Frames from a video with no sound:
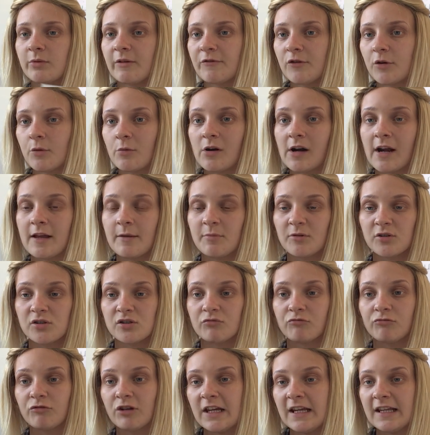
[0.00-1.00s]
So if you were able to
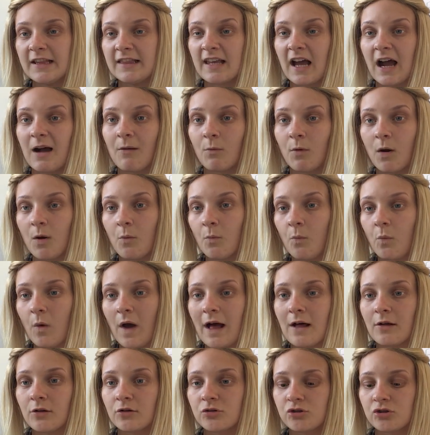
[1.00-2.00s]
read that one,
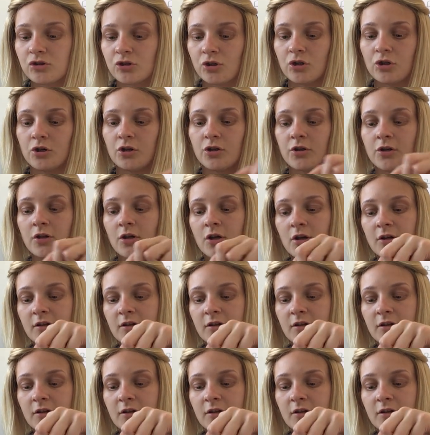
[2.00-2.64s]
well done.